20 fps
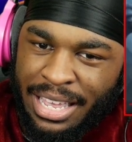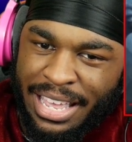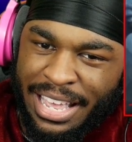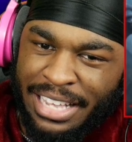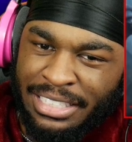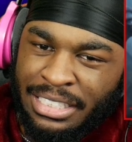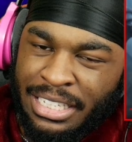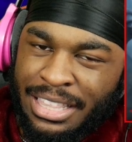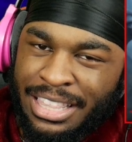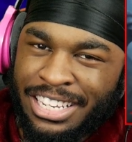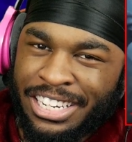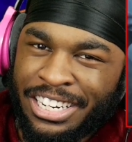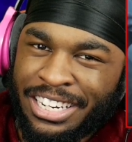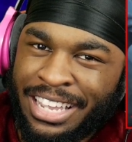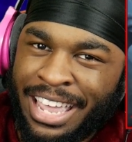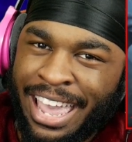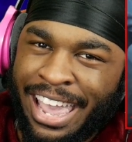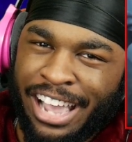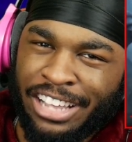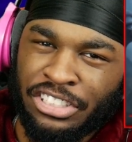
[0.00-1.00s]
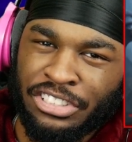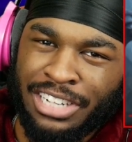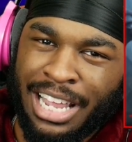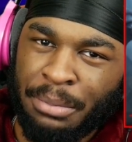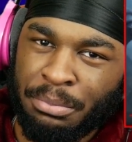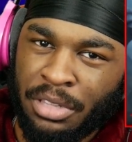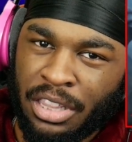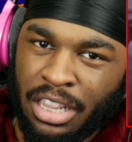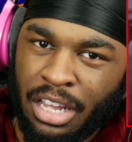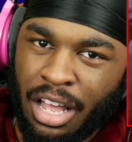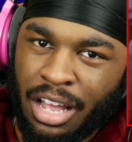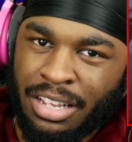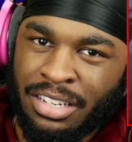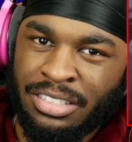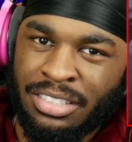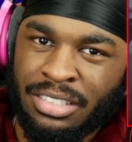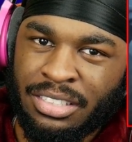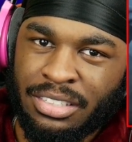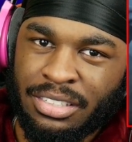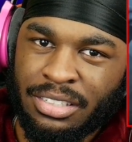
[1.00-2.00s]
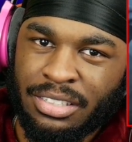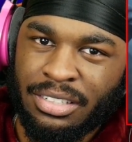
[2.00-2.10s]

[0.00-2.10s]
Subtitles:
Isn't there a character named Lux?